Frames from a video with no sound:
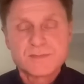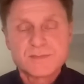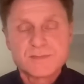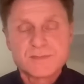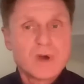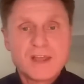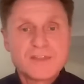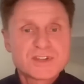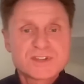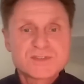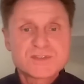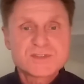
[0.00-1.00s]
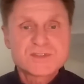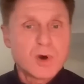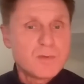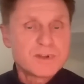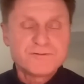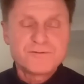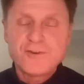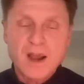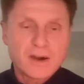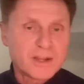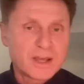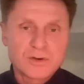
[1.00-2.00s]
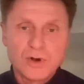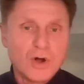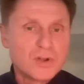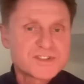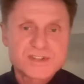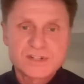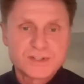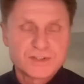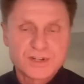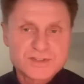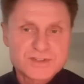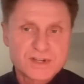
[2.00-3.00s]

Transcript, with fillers: So at this moment, firing on all cylinders.